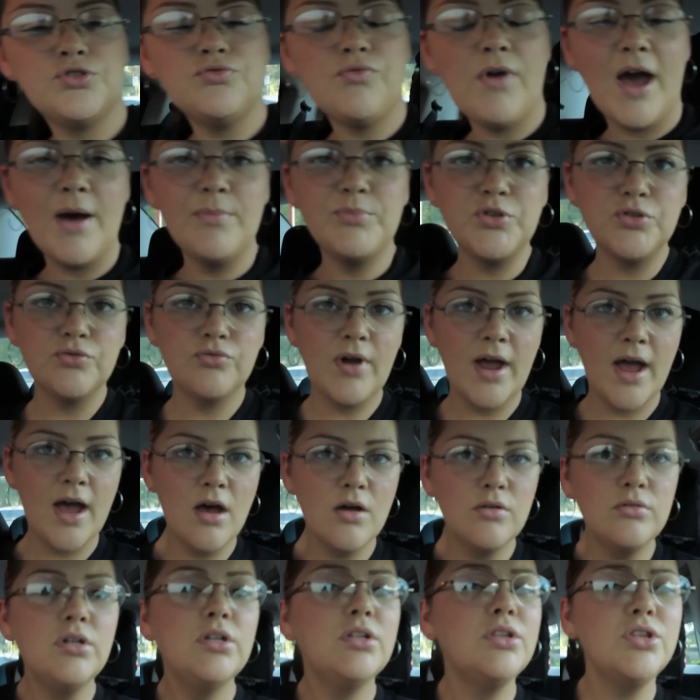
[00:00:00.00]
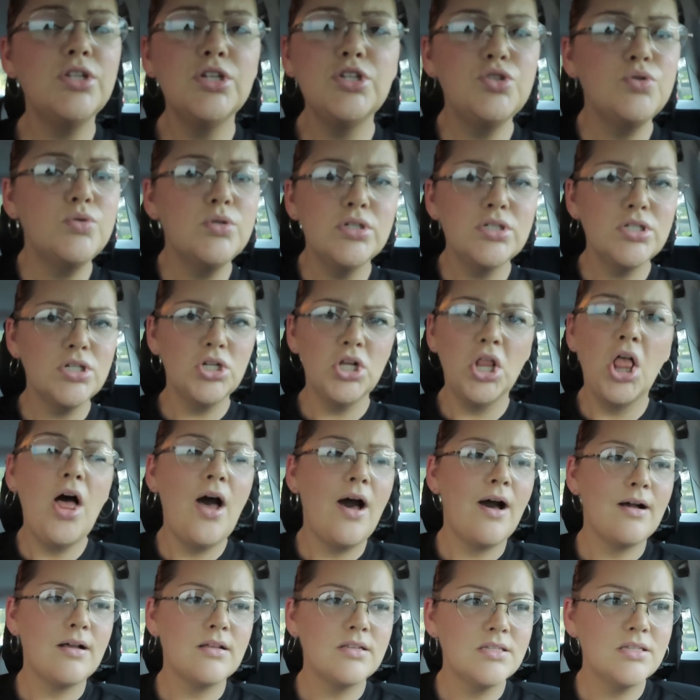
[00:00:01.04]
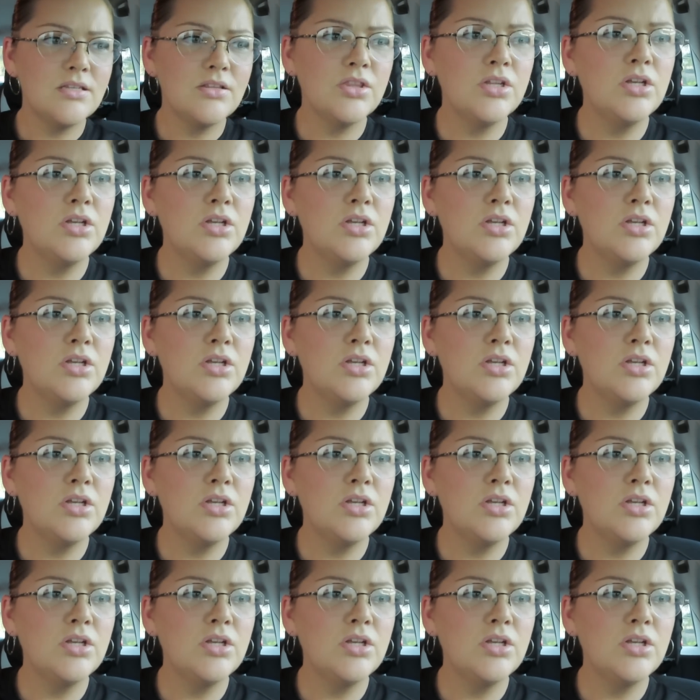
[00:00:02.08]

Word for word: is wrapped around, the doors are locked.